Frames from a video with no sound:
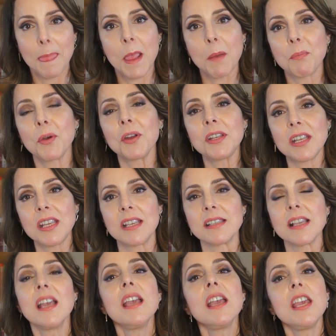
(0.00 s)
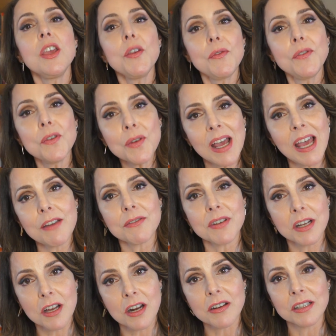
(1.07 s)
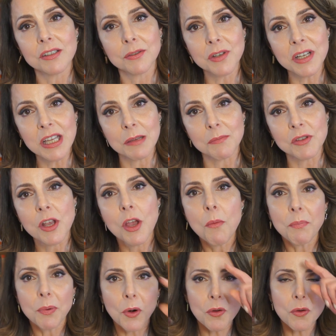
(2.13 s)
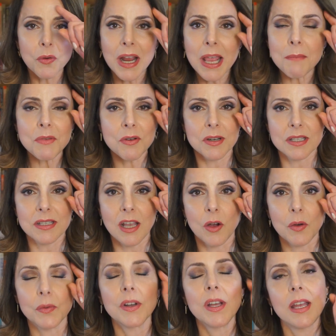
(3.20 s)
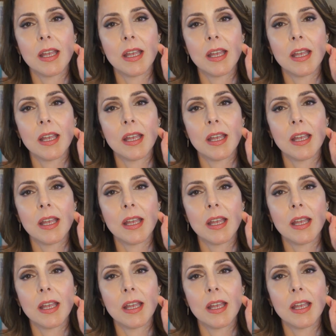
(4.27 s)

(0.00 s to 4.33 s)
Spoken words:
The point is, if you have recurrent dreams, program yourself.